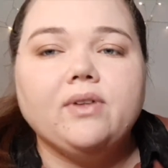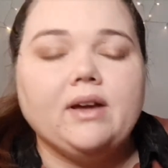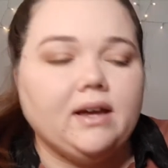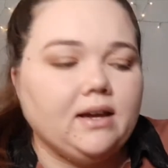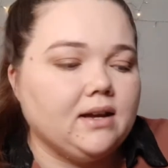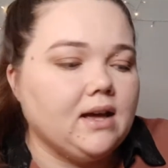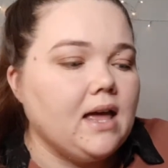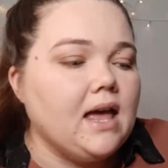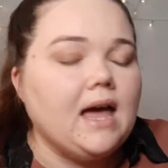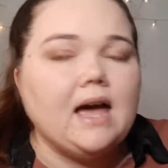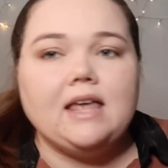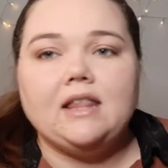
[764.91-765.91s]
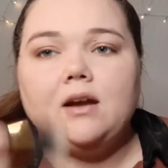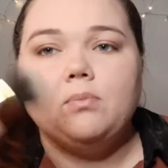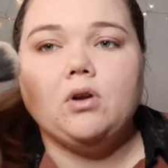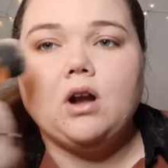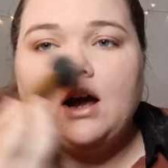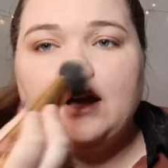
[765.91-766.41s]
Like, and I
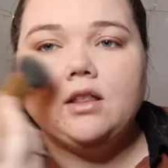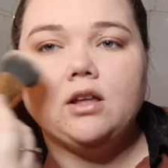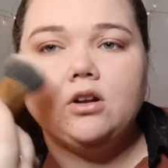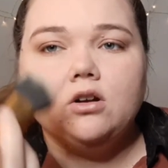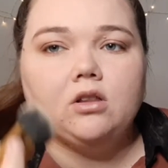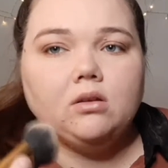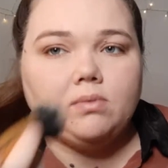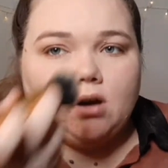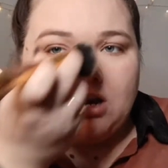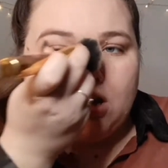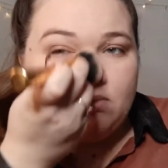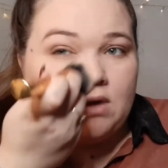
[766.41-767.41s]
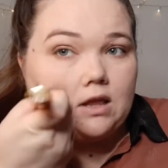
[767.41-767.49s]
put eyeliner on the bottom,